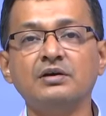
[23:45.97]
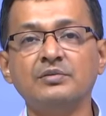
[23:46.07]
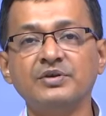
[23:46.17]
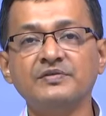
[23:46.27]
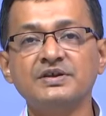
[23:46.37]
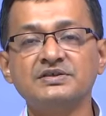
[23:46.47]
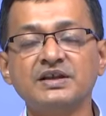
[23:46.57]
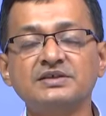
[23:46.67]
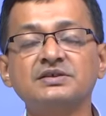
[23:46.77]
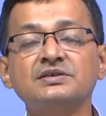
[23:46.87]
previous
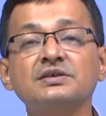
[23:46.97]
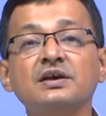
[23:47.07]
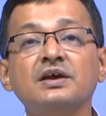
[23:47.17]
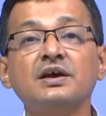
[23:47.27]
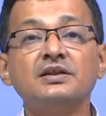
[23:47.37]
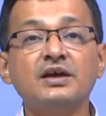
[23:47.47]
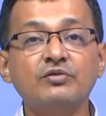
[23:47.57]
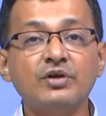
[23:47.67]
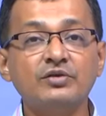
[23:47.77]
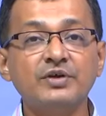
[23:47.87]
lectures, that
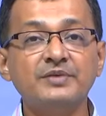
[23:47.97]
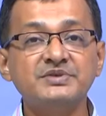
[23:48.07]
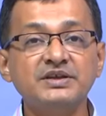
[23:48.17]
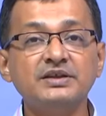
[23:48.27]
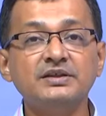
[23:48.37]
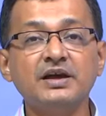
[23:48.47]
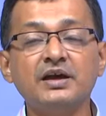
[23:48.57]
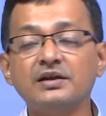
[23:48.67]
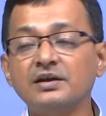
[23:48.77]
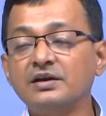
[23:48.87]
what we have seen,
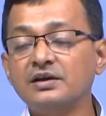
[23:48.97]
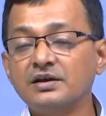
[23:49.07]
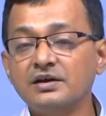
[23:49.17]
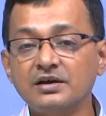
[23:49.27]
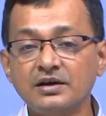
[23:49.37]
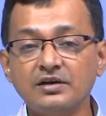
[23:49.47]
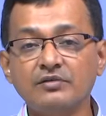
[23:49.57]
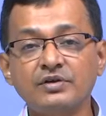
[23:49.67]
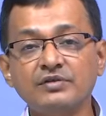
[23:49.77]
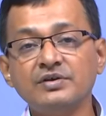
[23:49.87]
that
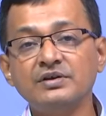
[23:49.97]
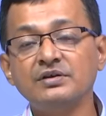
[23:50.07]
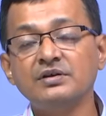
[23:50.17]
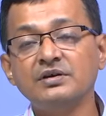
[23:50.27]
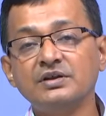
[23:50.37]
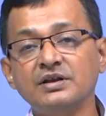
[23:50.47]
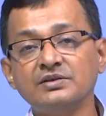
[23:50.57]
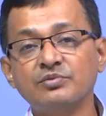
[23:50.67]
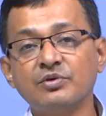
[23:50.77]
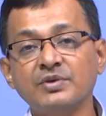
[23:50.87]
when we there is
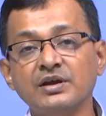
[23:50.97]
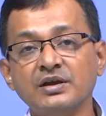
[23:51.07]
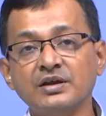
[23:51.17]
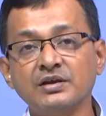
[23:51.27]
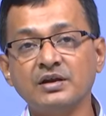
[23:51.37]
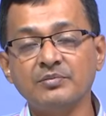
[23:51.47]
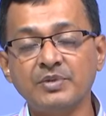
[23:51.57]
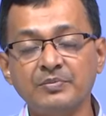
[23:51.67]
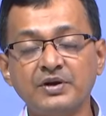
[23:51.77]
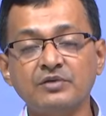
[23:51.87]
from in a
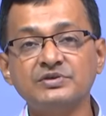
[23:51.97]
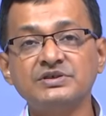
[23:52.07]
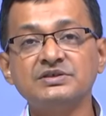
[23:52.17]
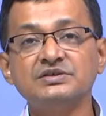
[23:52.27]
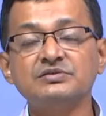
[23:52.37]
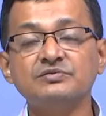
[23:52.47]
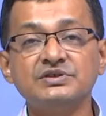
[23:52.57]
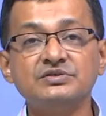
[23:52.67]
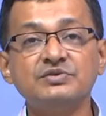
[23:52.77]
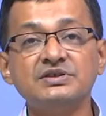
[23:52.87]
paper
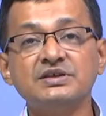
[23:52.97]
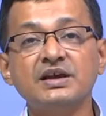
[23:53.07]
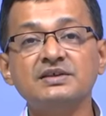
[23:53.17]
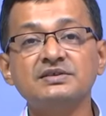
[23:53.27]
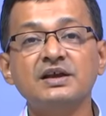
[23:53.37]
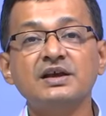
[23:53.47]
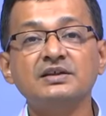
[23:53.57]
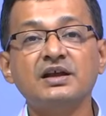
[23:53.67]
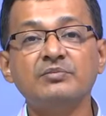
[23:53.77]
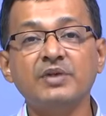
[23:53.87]
which says
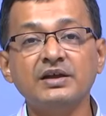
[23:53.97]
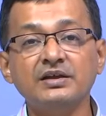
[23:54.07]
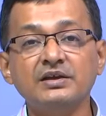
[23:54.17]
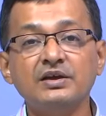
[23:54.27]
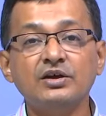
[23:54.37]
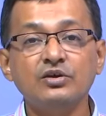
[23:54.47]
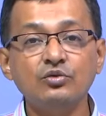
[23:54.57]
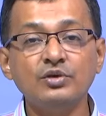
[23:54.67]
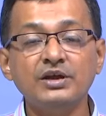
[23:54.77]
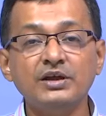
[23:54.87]
that by
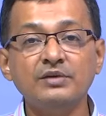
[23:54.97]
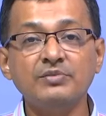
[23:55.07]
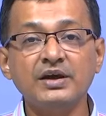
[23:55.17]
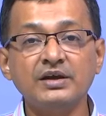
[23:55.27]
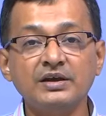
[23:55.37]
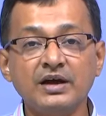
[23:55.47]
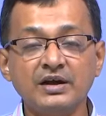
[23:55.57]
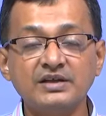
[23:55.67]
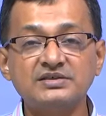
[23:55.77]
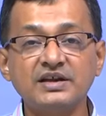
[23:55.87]

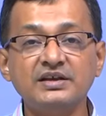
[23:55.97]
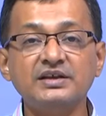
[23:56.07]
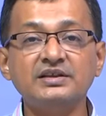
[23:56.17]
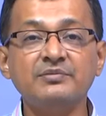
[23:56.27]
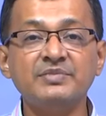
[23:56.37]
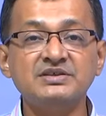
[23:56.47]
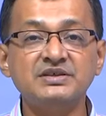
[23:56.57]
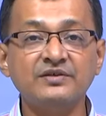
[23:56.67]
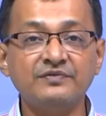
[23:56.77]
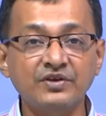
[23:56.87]
understanding the
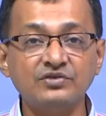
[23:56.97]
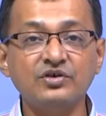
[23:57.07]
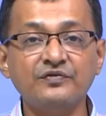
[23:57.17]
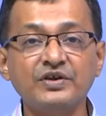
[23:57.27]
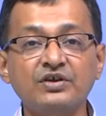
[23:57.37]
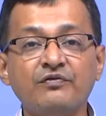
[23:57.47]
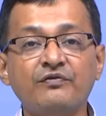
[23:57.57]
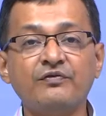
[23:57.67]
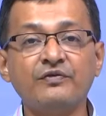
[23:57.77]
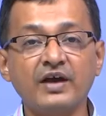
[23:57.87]
basic philosophy of
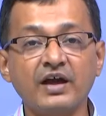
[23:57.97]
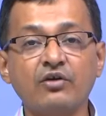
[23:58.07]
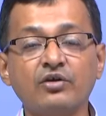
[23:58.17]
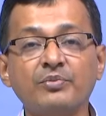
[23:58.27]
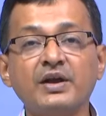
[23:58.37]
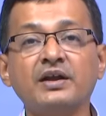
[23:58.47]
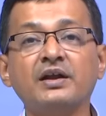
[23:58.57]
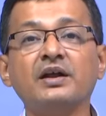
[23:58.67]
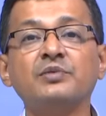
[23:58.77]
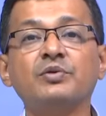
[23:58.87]
allotment and
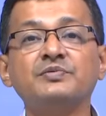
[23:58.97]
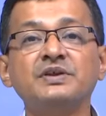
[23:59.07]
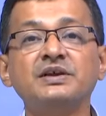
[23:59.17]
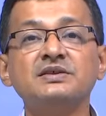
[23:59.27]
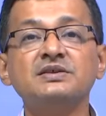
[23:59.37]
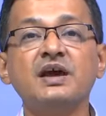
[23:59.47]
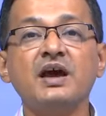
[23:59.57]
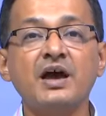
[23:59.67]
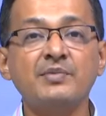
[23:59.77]
type of things, I am